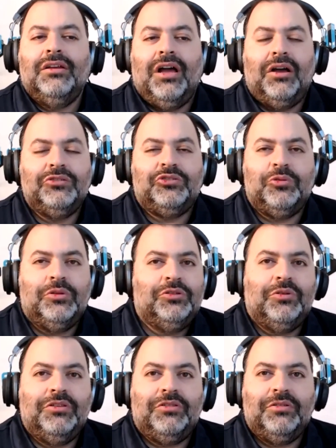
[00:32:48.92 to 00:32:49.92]
how's
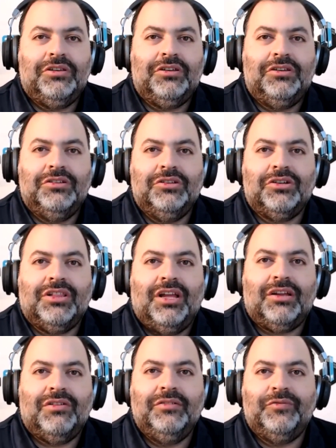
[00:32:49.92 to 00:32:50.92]
2023 going to look
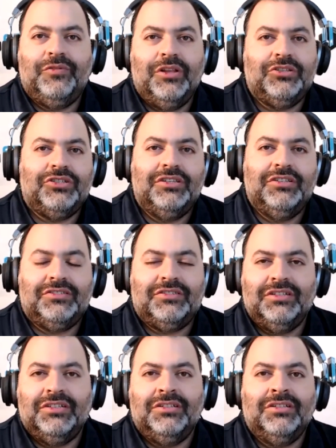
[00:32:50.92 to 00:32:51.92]
like the inflation is
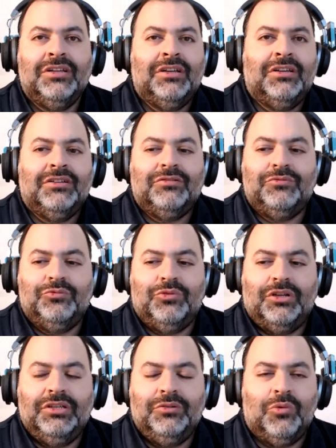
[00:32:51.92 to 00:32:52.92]
still
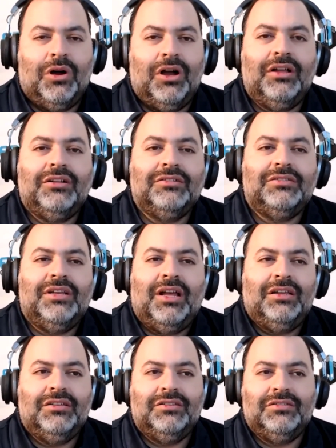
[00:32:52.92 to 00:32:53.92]
running wild
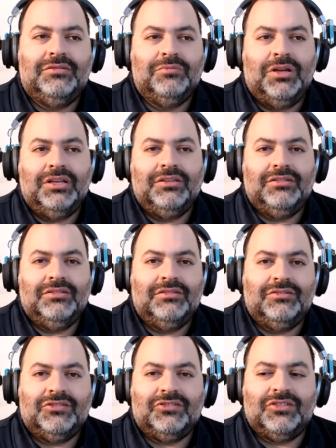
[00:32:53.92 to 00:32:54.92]
i might
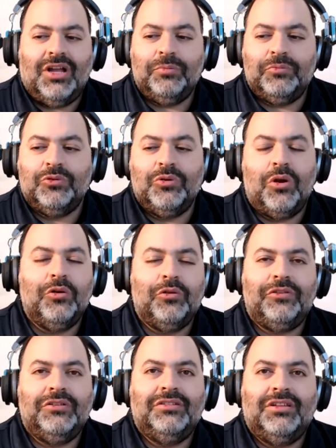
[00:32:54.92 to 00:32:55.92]
stop
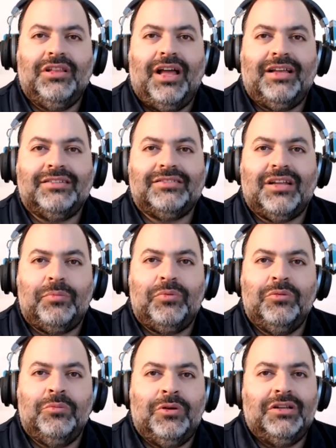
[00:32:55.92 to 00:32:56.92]
growth in the last
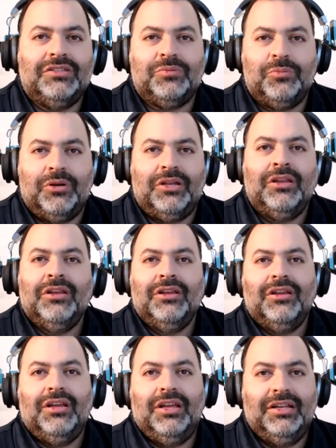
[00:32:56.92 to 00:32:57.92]
couple of months but
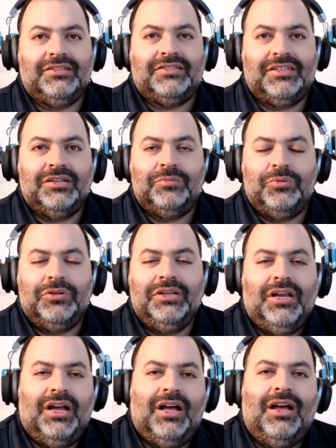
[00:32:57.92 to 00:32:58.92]
it's still
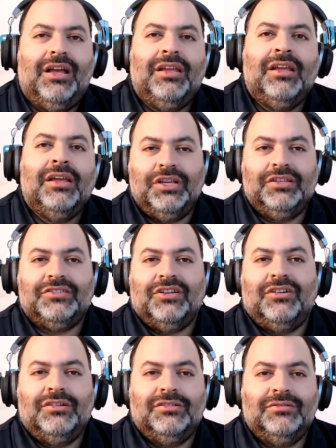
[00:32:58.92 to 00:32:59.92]
pretty high. Rates
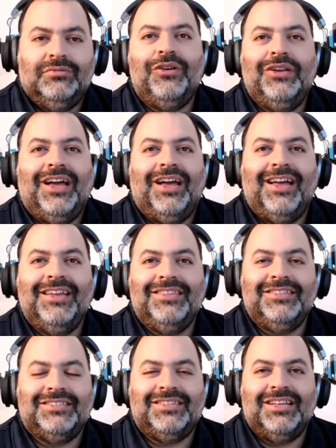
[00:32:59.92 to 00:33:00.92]
are very high
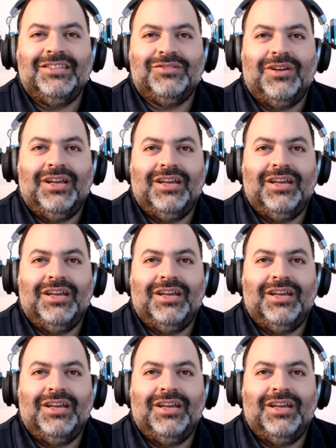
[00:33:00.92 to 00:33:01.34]
these days,